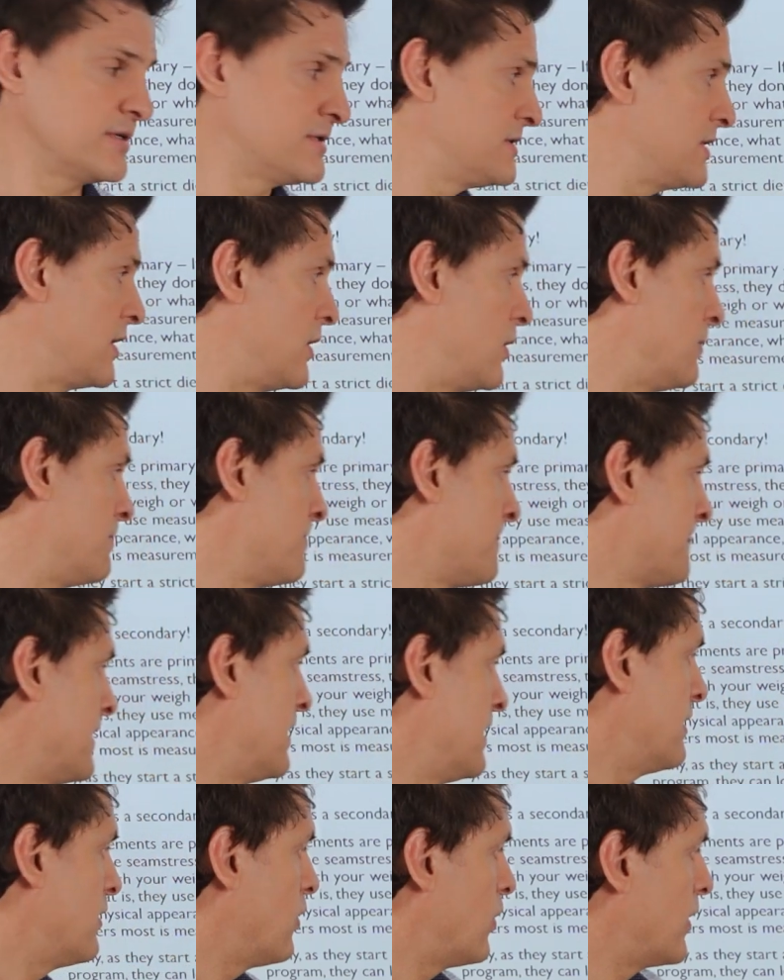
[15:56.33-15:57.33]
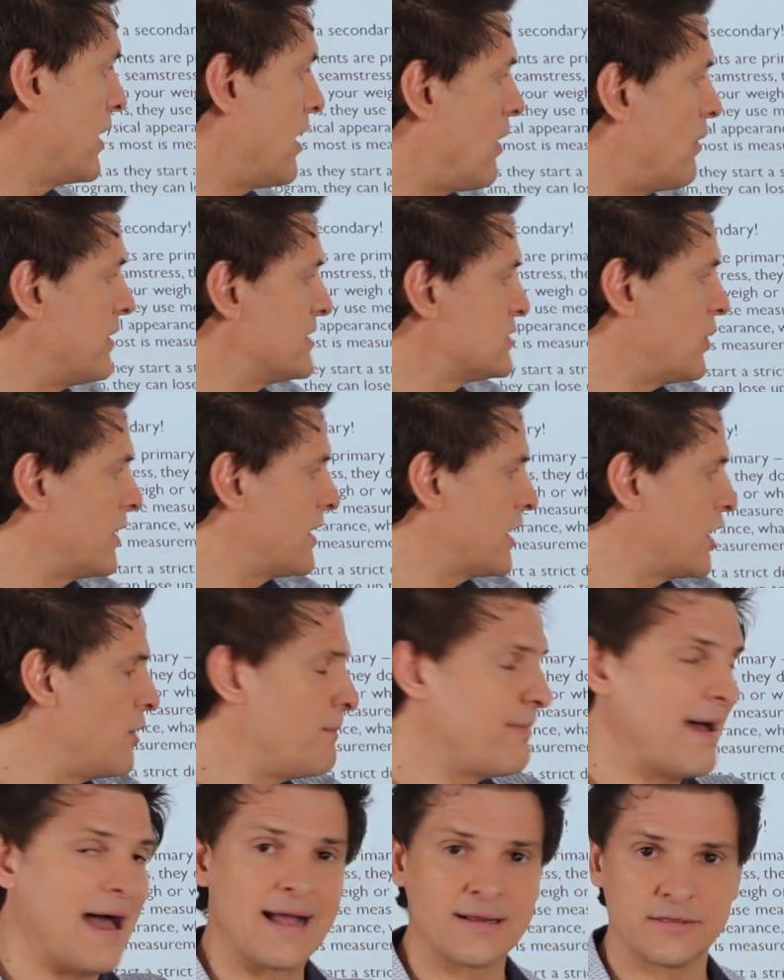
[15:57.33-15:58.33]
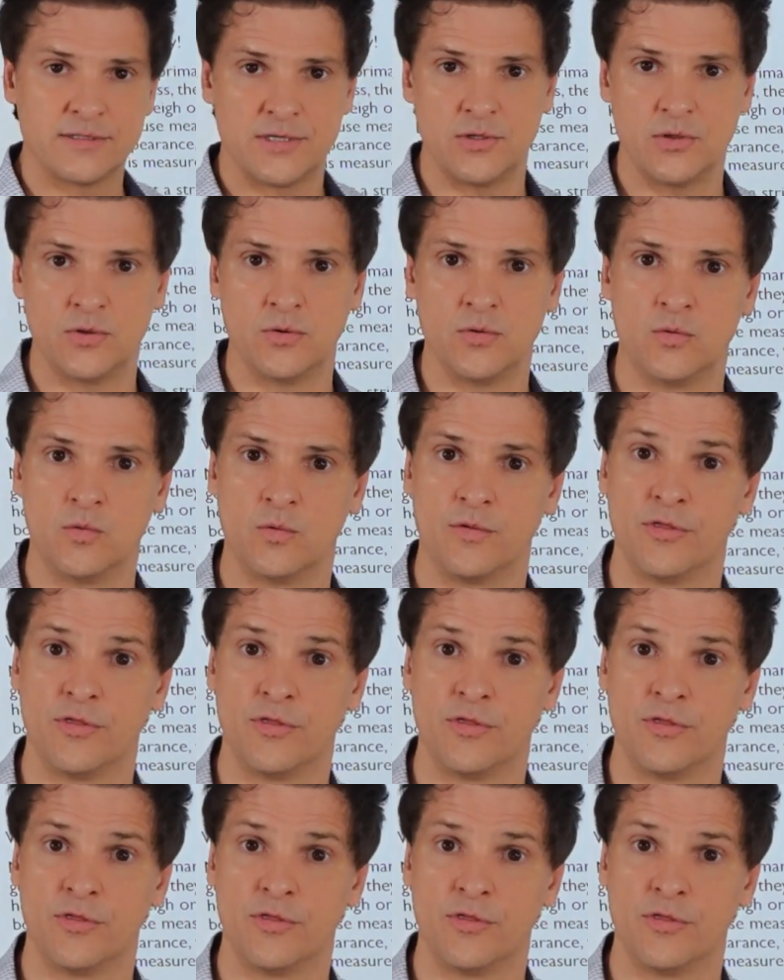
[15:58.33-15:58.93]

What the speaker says: So we always want to go back to